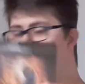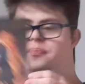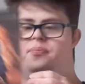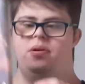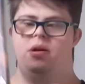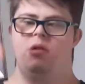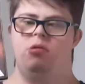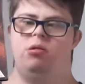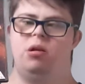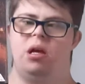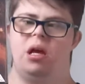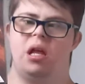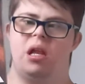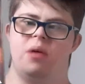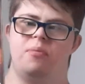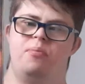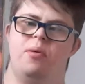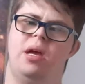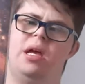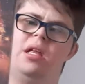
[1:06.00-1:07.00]
Beauty and
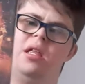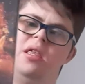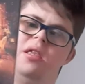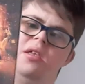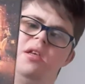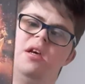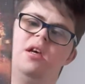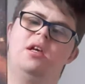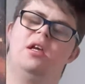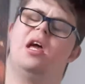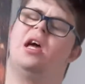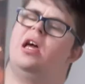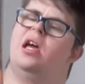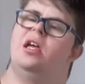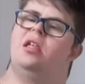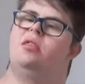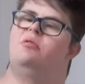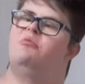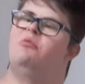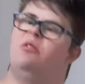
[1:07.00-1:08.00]
the Beast. Yeah,
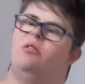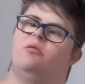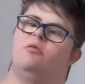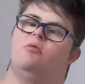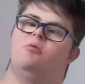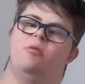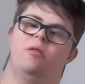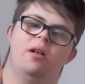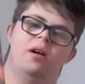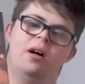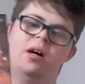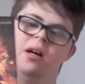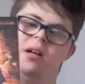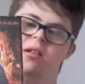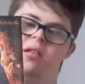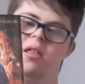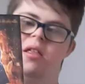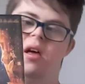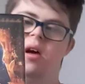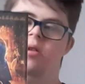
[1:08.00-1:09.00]
it's really cool.
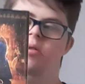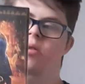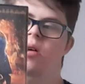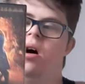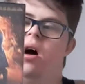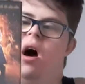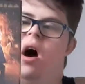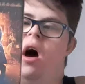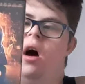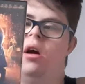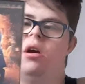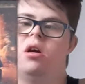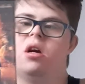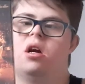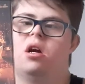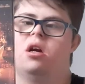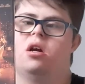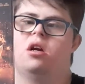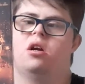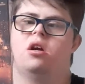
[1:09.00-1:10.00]
So,
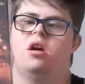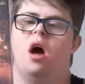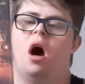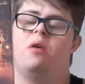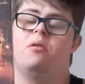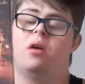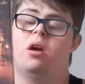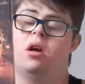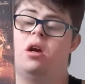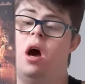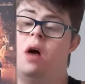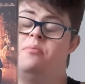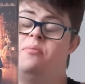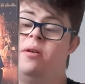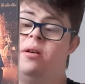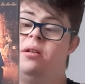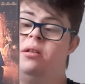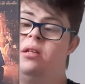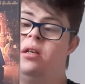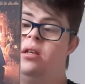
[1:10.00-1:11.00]

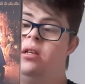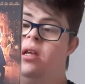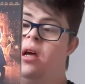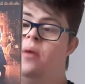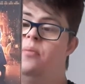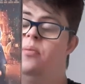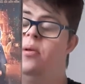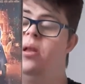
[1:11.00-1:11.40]
comment down